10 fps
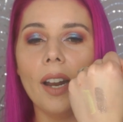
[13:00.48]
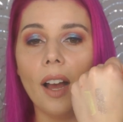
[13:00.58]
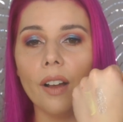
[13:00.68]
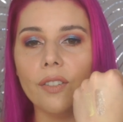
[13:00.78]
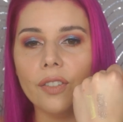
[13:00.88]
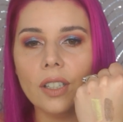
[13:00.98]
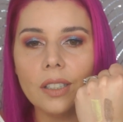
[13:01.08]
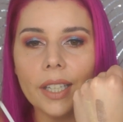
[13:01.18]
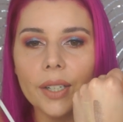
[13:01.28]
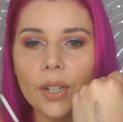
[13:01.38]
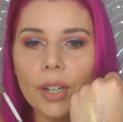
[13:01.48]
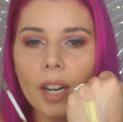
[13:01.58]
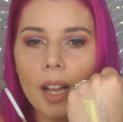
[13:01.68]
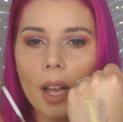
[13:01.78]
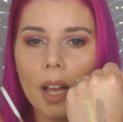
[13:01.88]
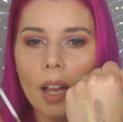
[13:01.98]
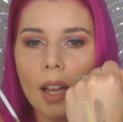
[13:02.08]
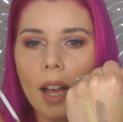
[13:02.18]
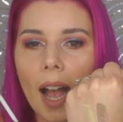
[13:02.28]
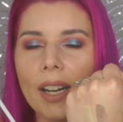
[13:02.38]
of glitter
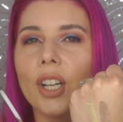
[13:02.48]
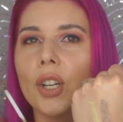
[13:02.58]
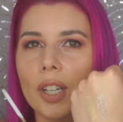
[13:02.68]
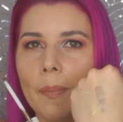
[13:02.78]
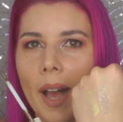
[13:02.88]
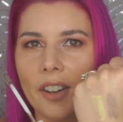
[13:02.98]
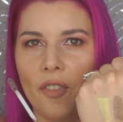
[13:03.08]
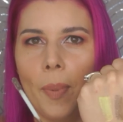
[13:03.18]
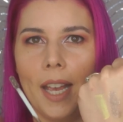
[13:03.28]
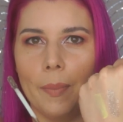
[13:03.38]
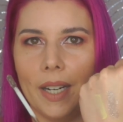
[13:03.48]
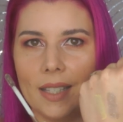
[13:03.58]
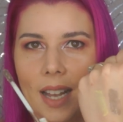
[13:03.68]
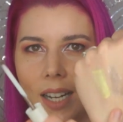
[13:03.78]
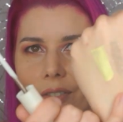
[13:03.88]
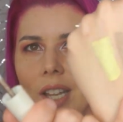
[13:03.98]
and a good amount of pigment. It's kind of